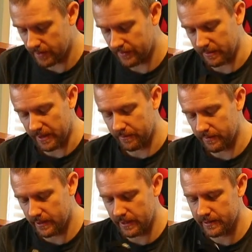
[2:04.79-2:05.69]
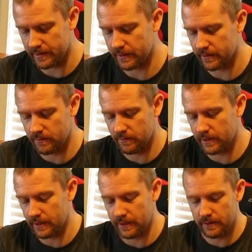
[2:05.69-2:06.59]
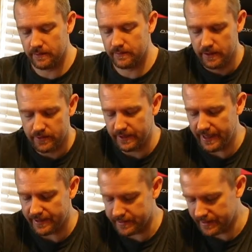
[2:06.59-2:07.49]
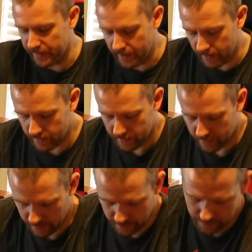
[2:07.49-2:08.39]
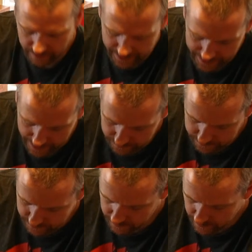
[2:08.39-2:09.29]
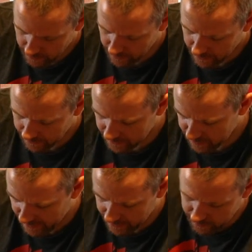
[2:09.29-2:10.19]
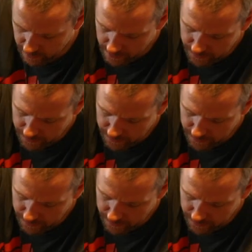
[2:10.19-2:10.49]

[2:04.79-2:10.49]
I got my keys here. What the hell? So it has a similar layout in this bag as well.